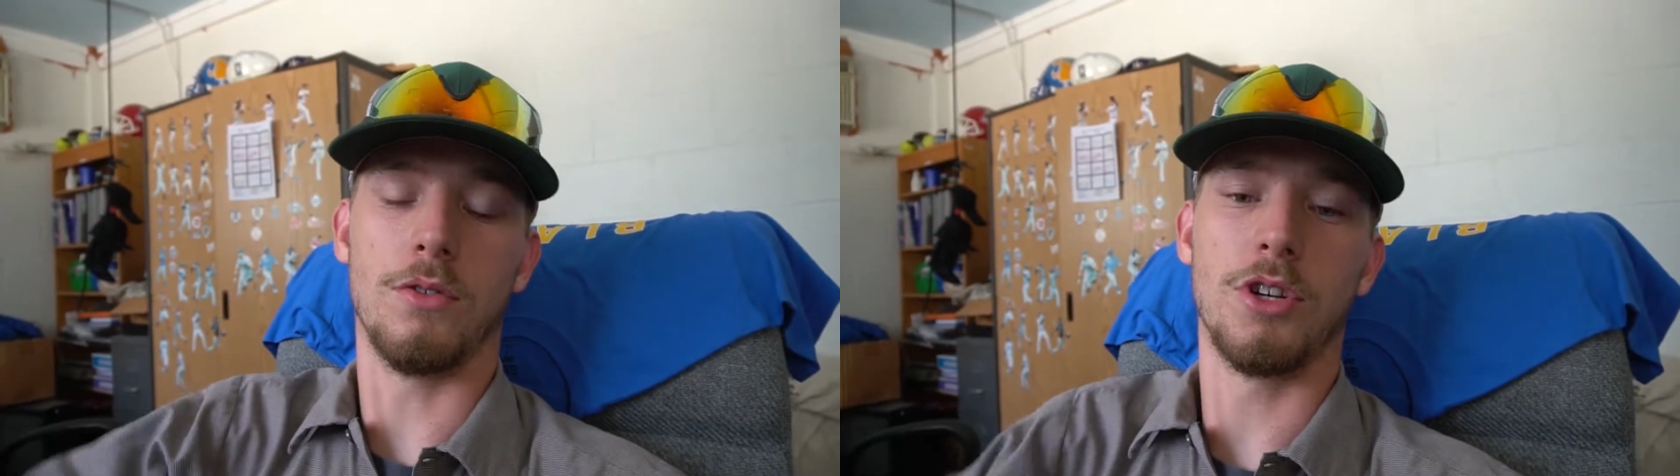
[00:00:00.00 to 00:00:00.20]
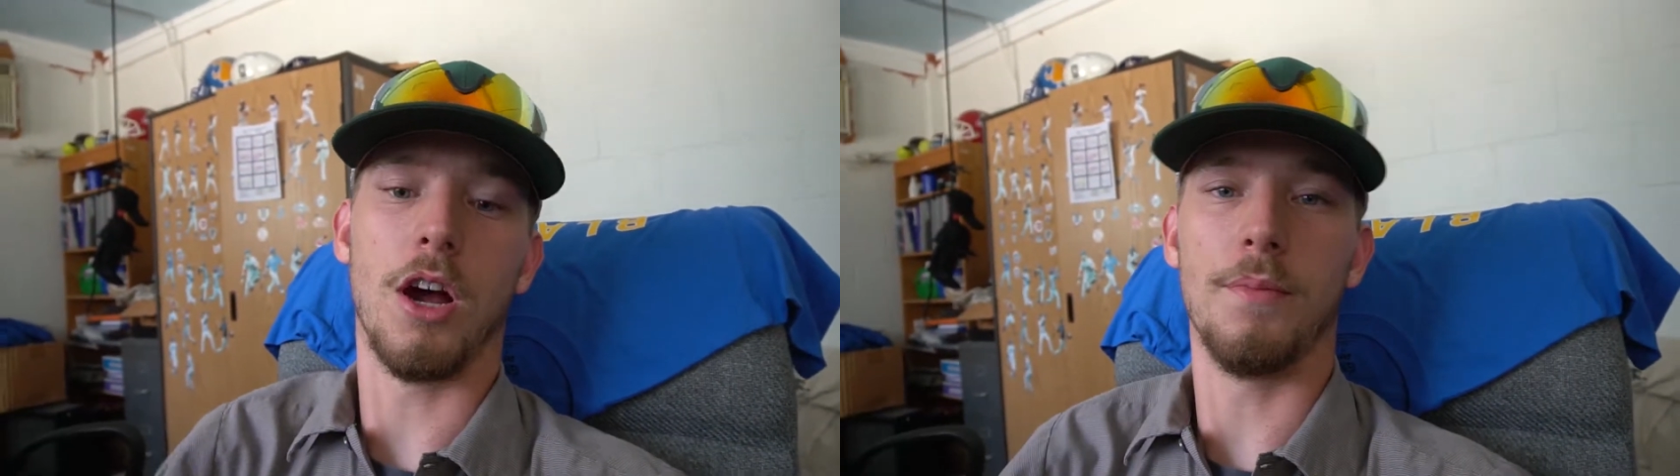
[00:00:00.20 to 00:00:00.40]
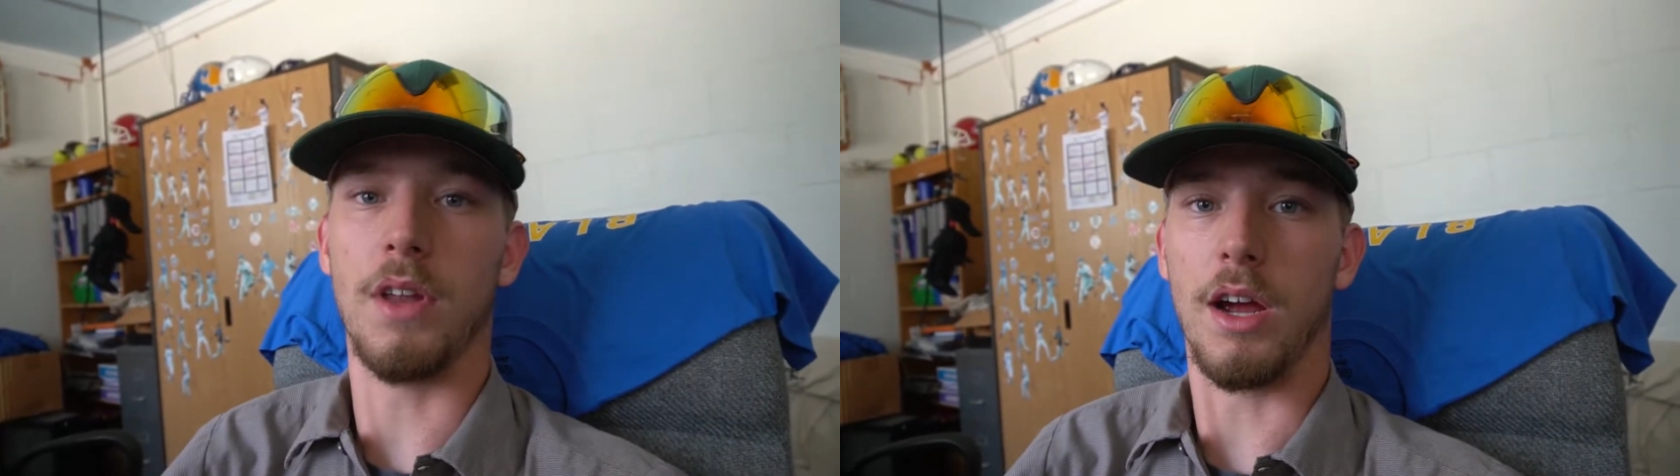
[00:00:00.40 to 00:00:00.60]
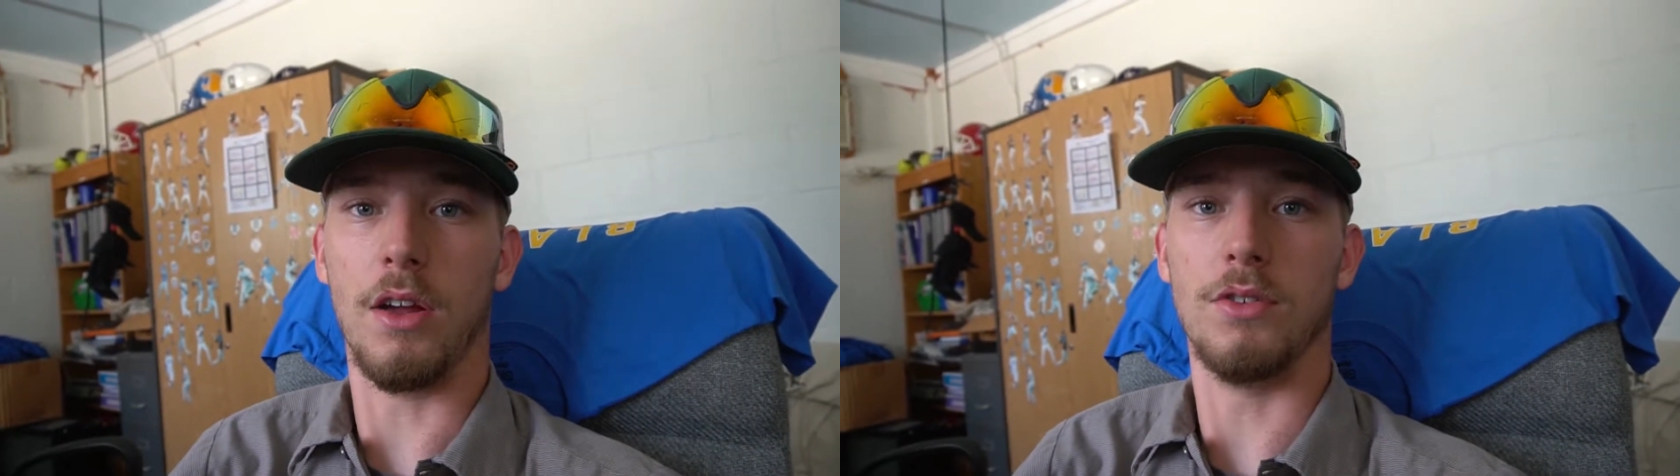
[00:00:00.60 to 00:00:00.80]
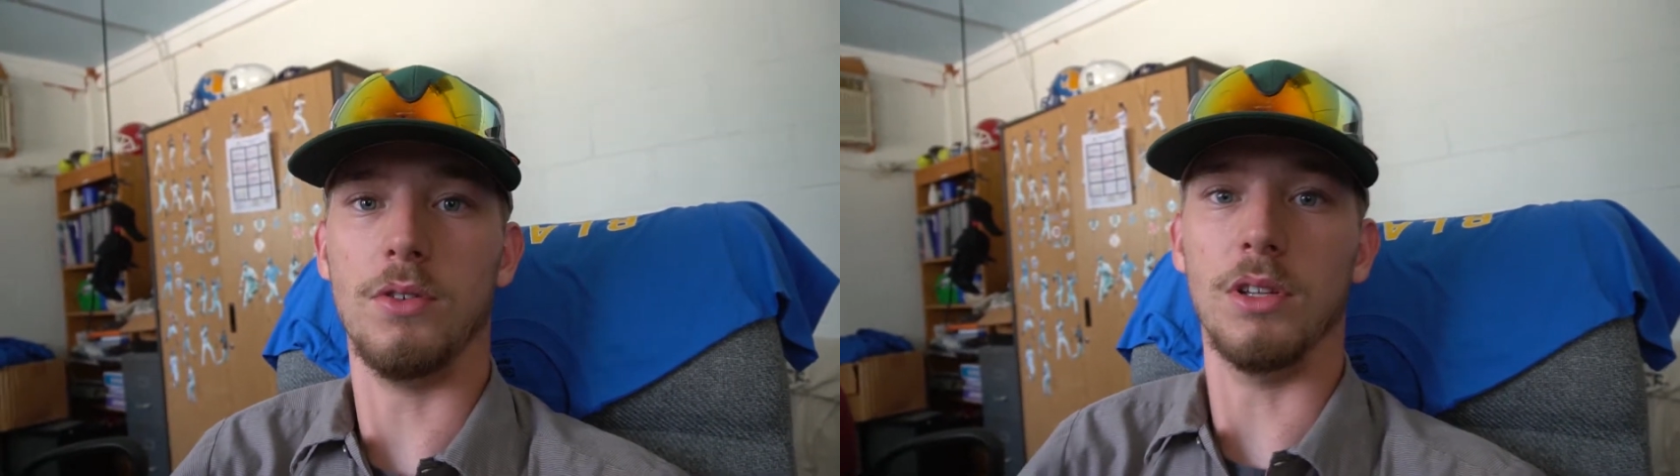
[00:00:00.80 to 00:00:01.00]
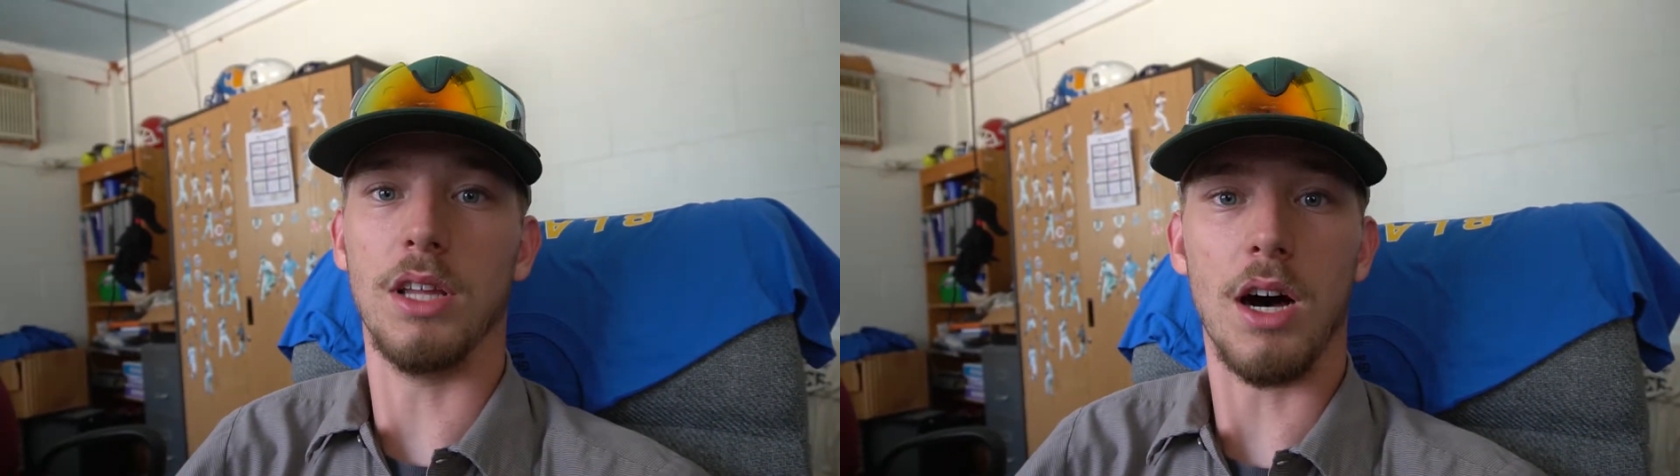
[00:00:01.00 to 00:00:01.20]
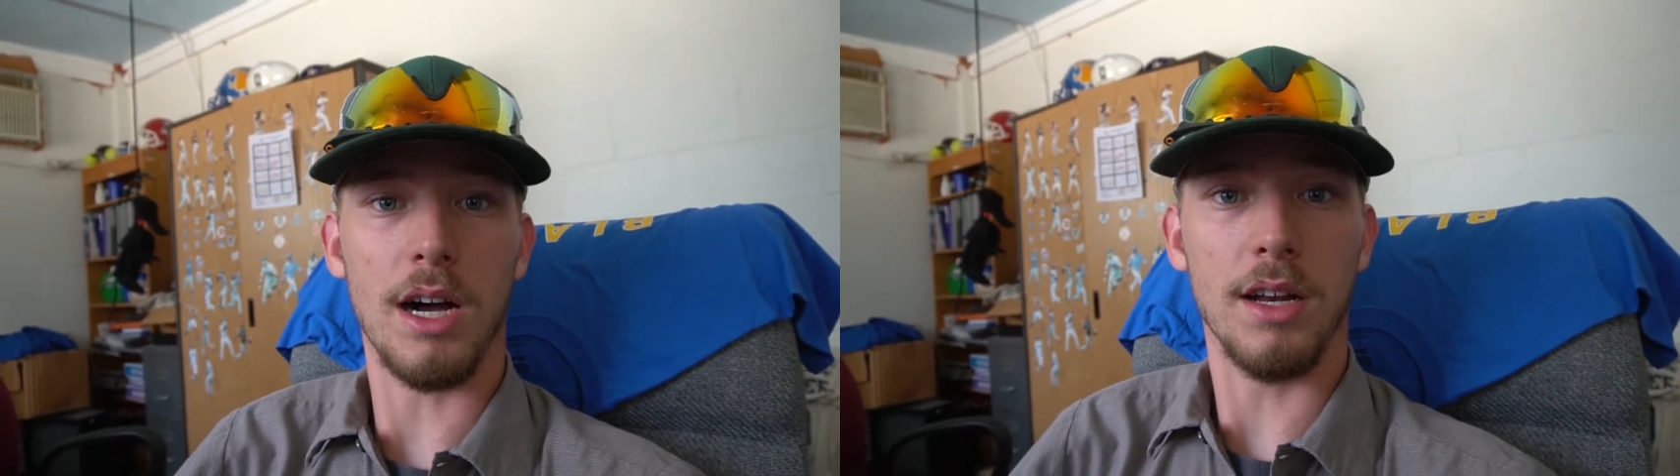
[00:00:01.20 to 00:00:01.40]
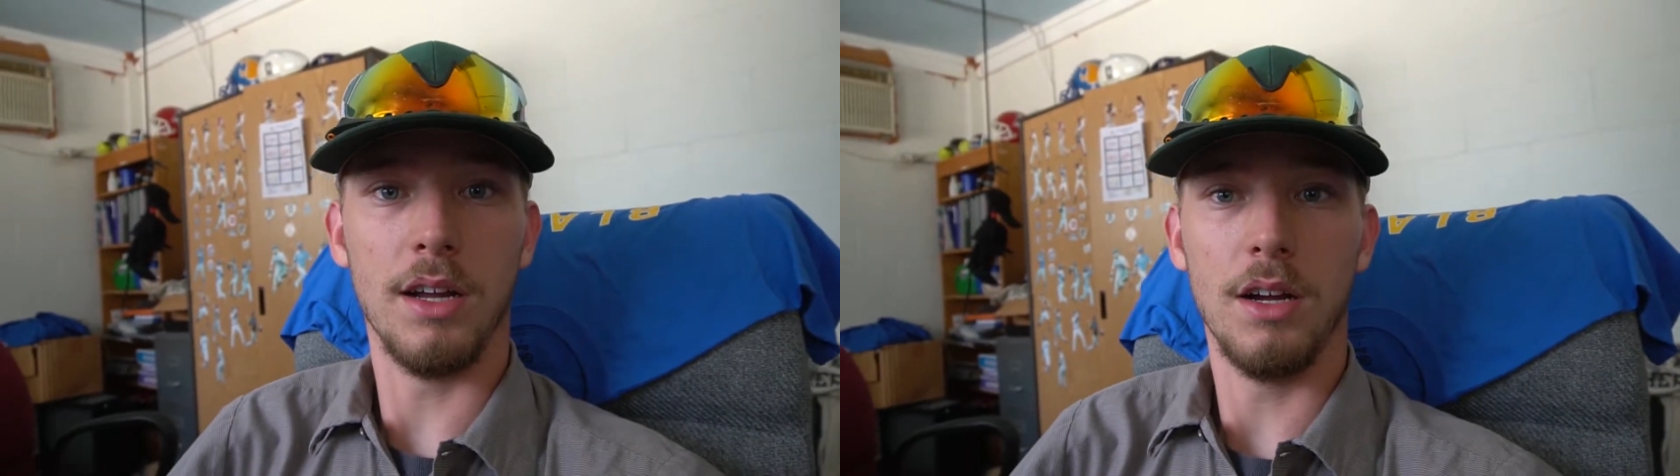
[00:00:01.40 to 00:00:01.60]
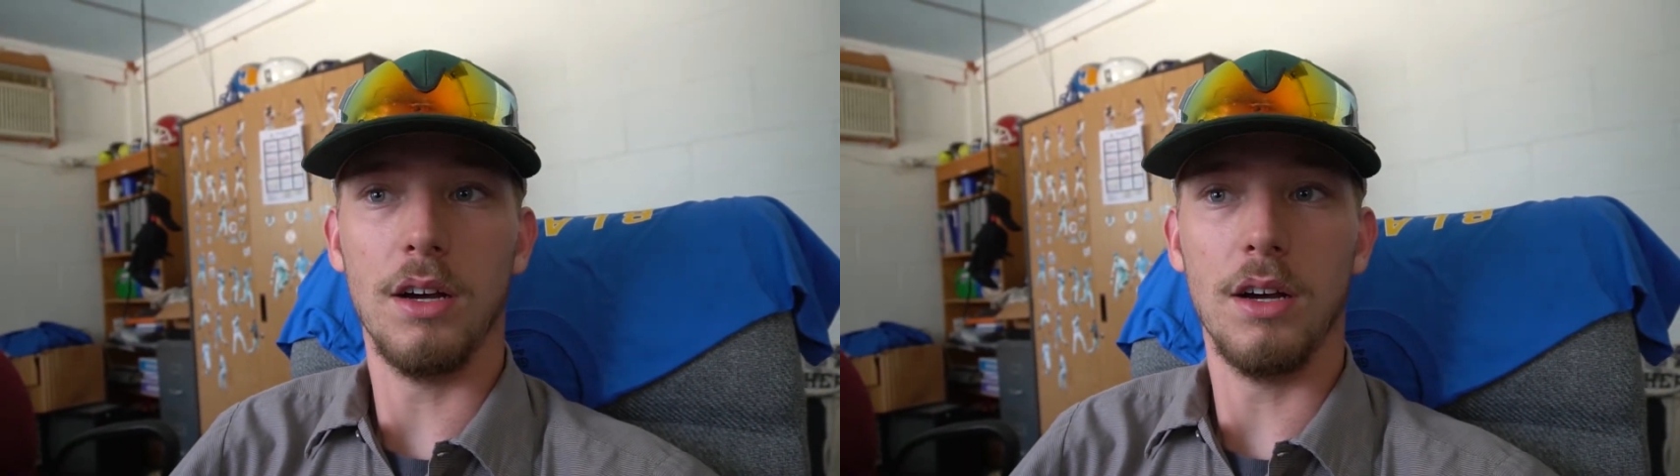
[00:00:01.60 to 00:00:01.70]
shop that I go to a lot.